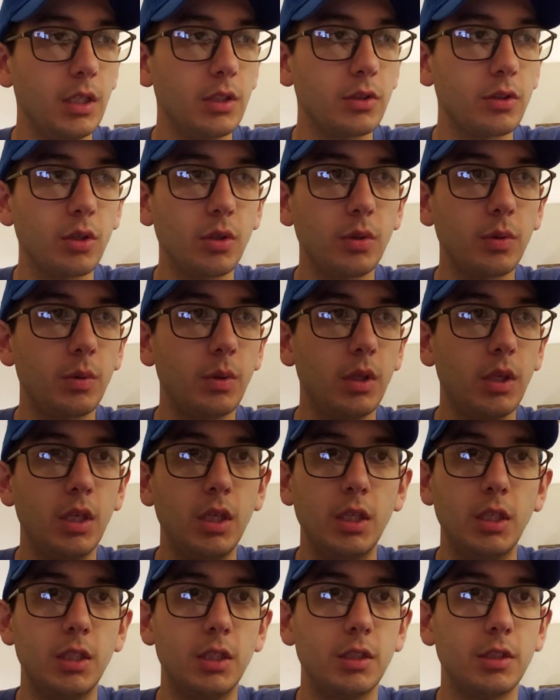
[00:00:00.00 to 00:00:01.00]
so
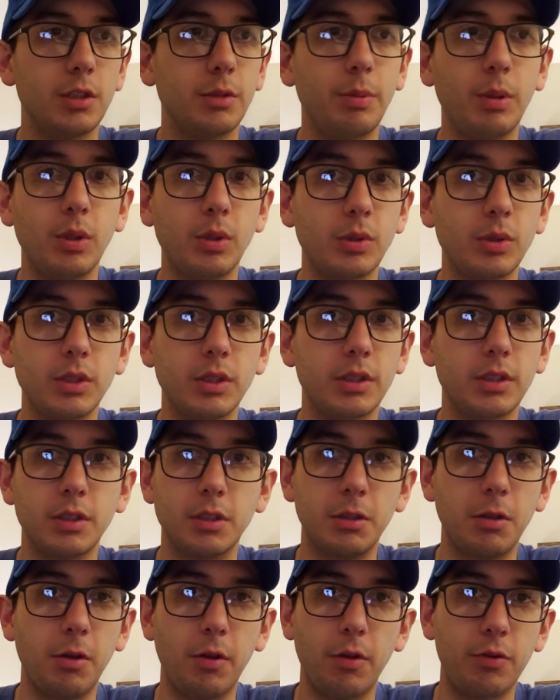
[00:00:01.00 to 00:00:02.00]
suppose
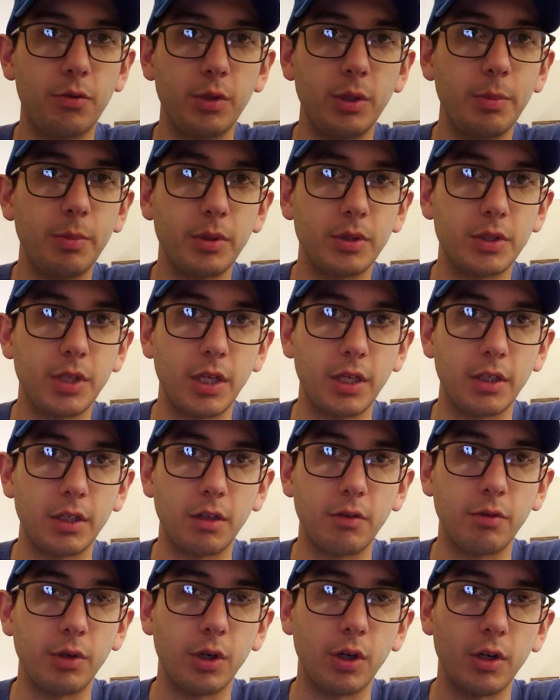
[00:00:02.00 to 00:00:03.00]
it's 3%
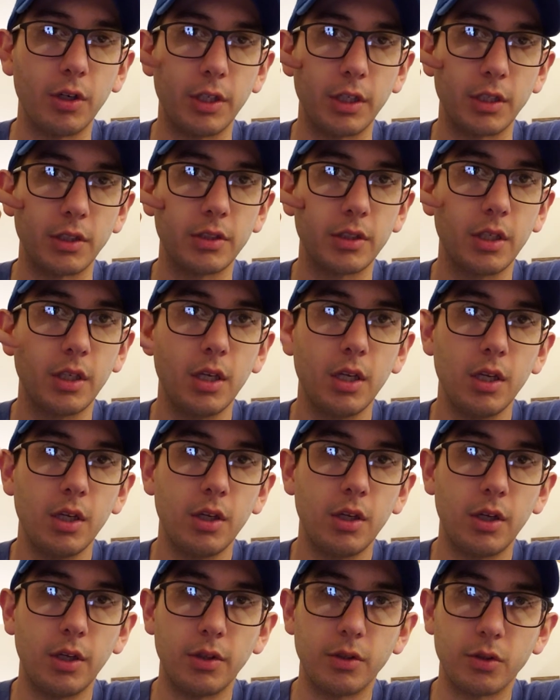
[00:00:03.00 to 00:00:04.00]
of your earnings.
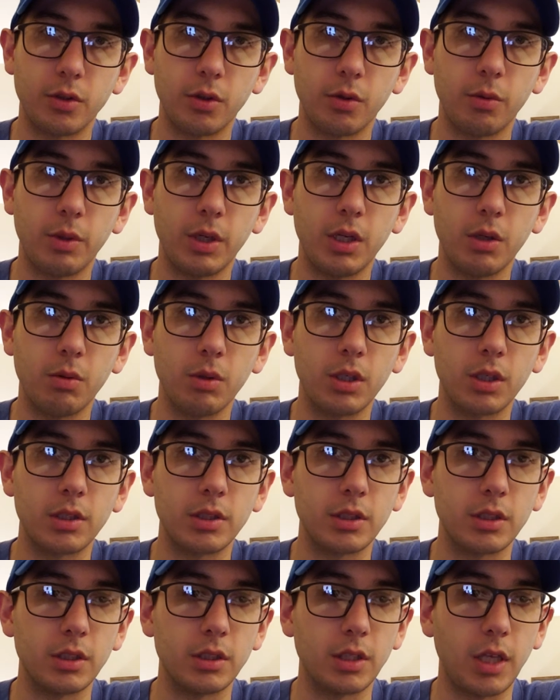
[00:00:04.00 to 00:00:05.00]
And so the way it
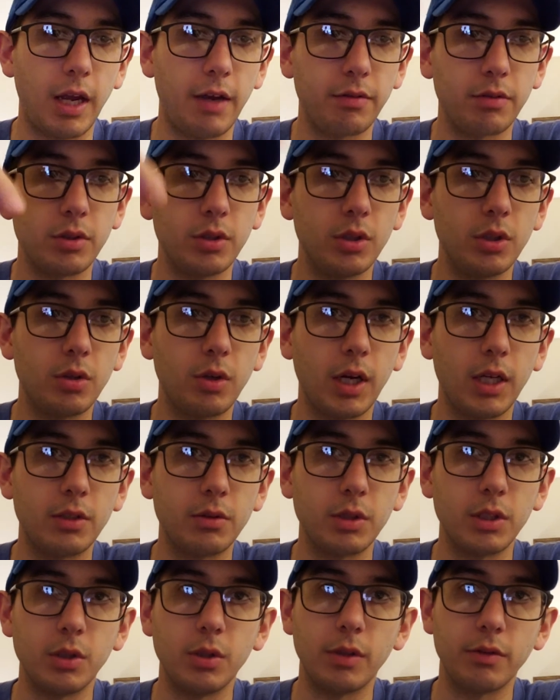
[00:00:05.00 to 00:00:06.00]
works is after you
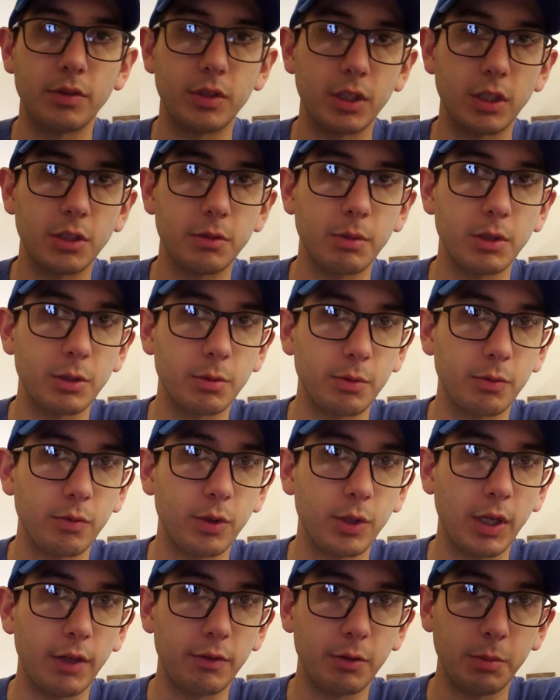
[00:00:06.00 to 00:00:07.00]
graduate, you have 6 months
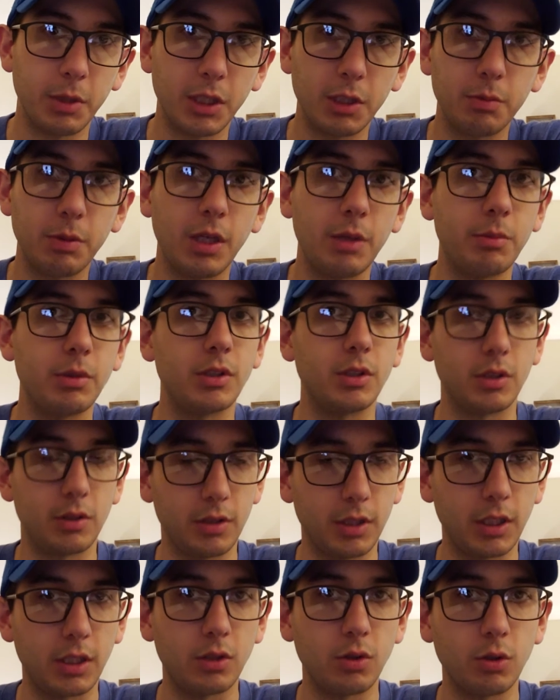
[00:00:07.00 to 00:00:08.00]
before you have to make a payment,
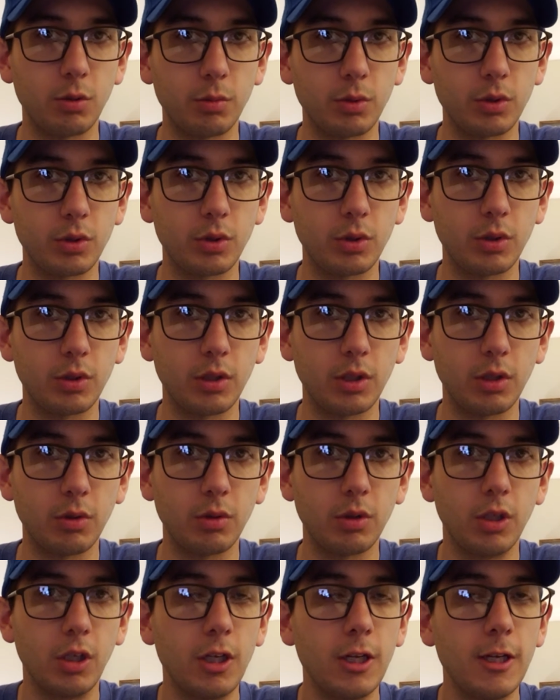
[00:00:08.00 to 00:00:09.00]
just like a normal student
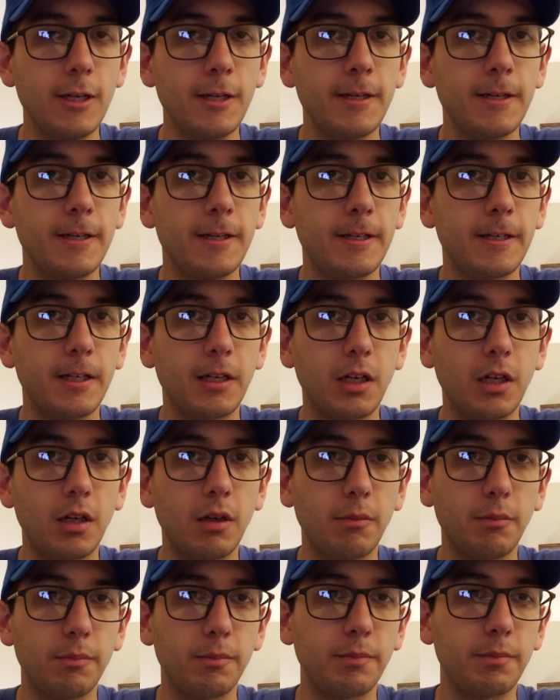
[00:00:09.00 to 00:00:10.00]
loan.
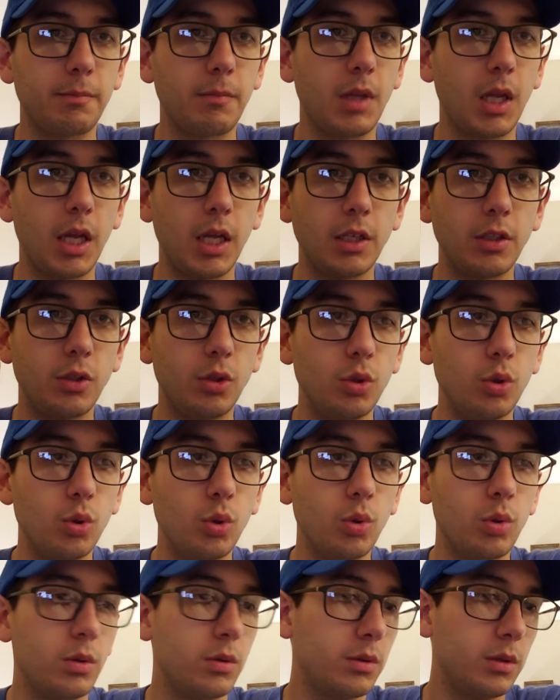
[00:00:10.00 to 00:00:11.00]
And
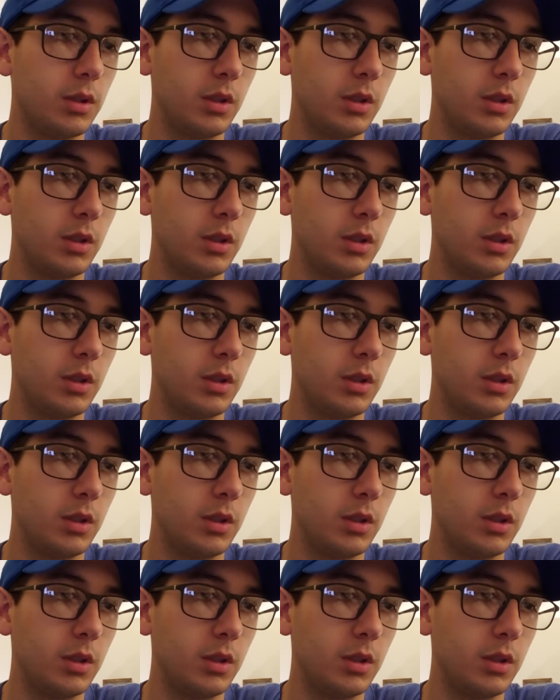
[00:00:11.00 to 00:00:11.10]
you,